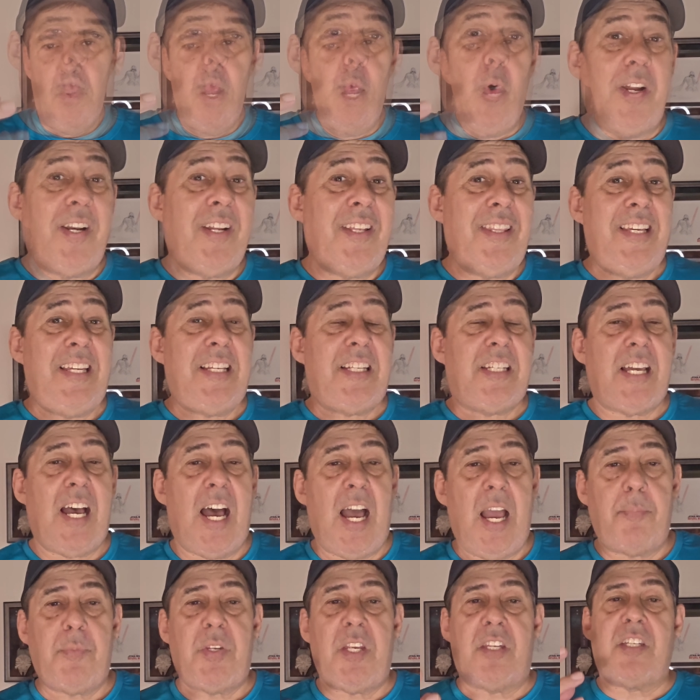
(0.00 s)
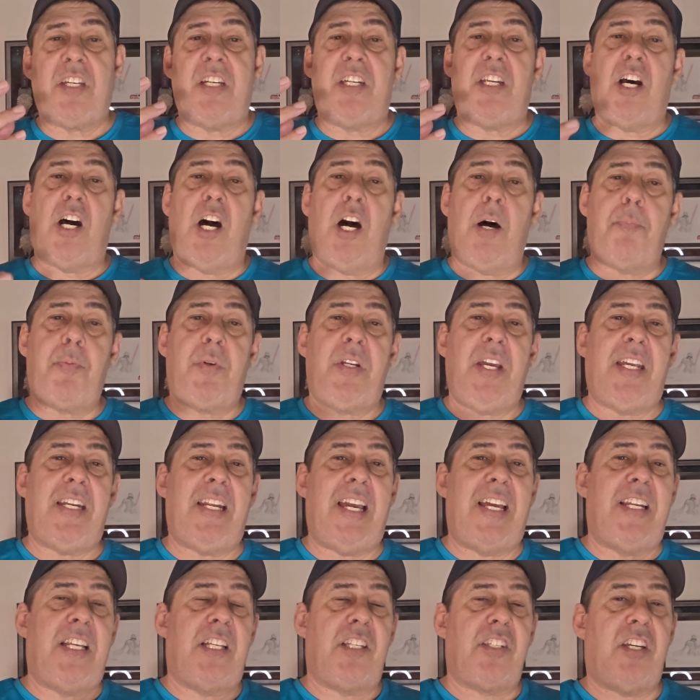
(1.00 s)
One of these times it's going to update,
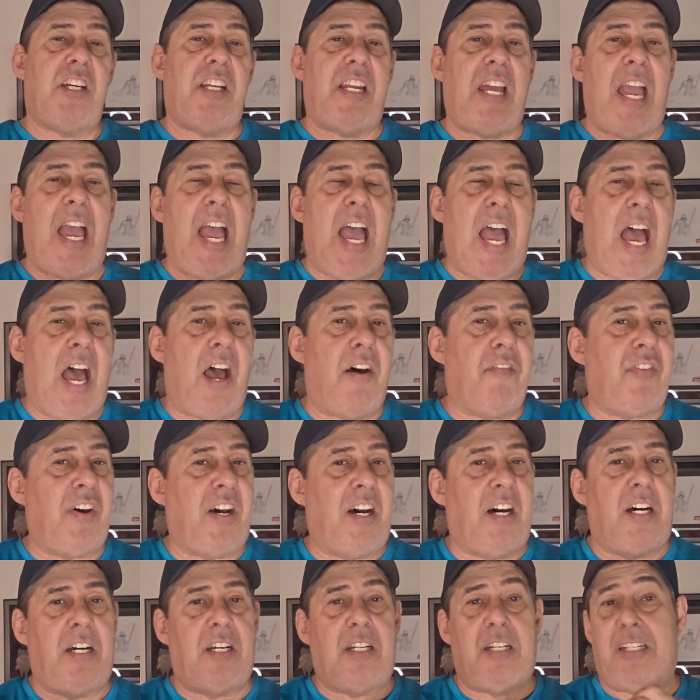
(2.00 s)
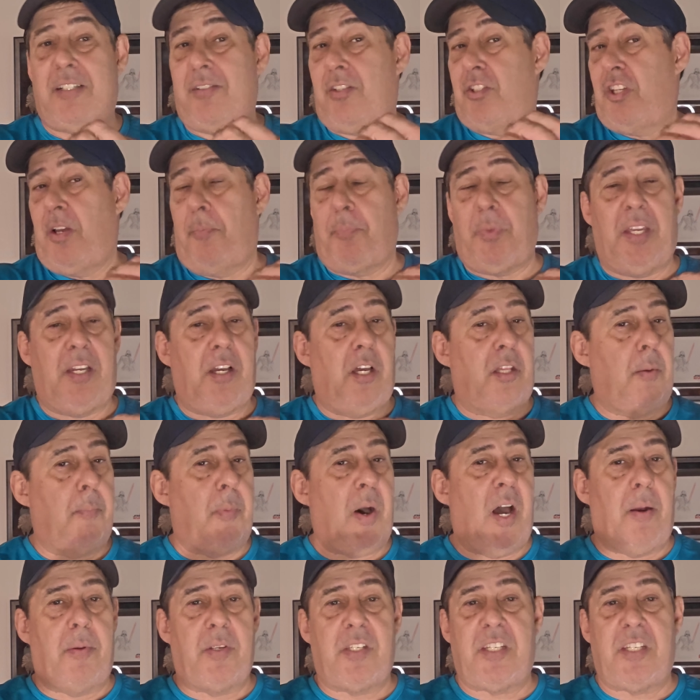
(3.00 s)
and it's going to have something on the bottom.